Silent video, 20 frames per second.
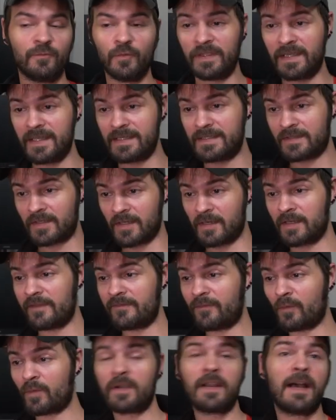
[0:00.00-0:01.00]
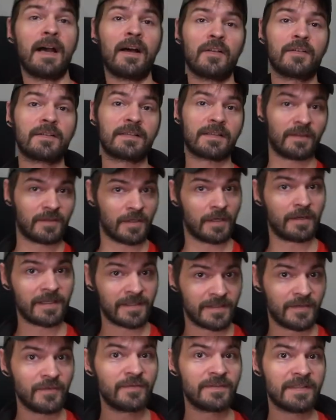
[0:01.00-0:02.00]
with this
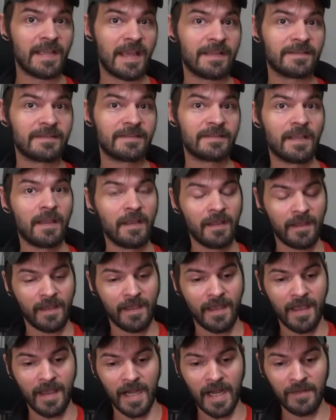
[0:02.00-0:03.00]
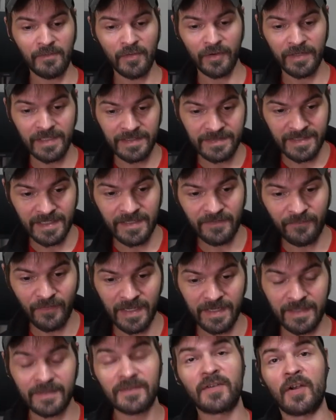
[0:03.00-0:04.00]
$34.32 and I'm going to see if
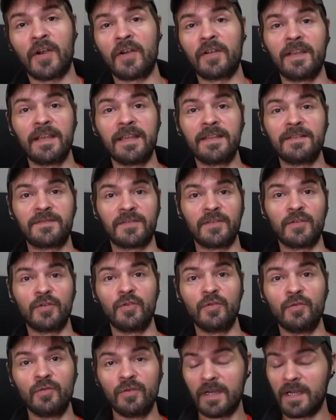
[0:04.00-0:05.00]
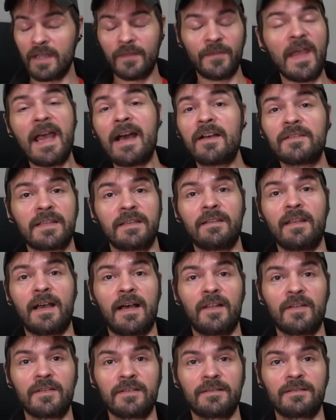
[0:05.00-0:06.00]
I can turn it into $1,000.
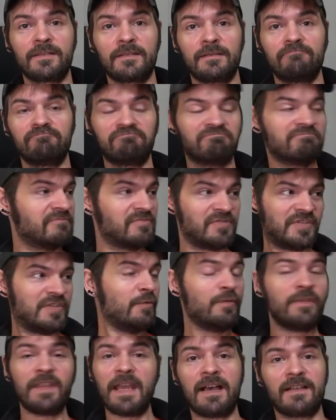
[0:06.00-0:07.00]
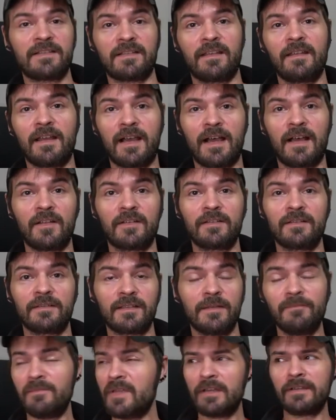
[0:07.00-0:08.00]

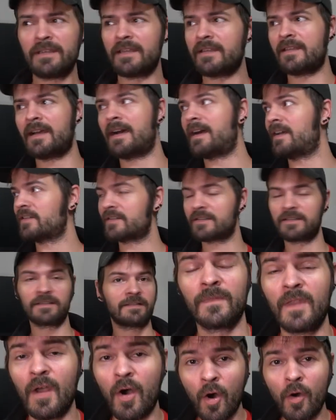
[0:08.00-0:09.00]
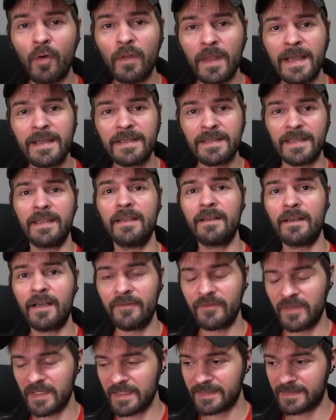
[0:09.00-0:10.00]
$2,000, a million dollars. The whole idea
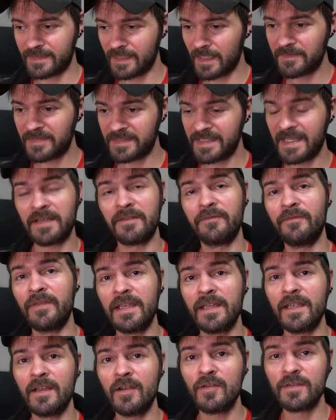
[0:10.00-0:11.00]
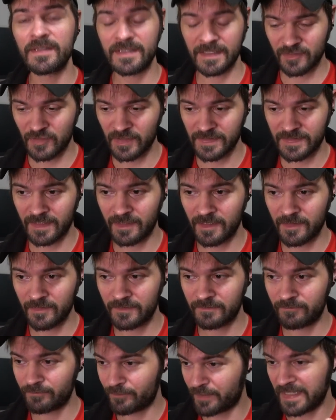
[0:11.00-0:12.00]
of this subset of videos is just gonna
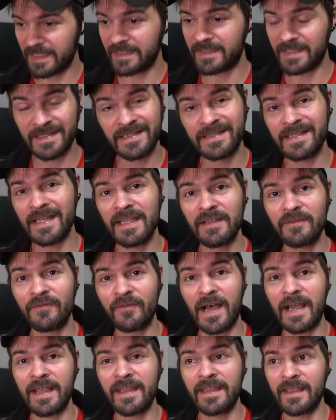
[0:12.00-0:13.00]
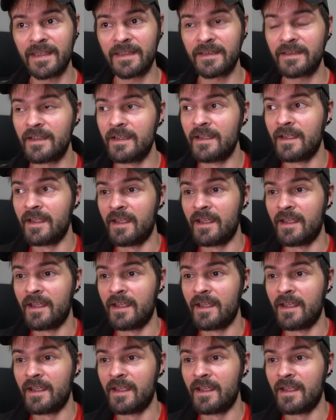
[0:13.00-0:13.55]
be to see if I can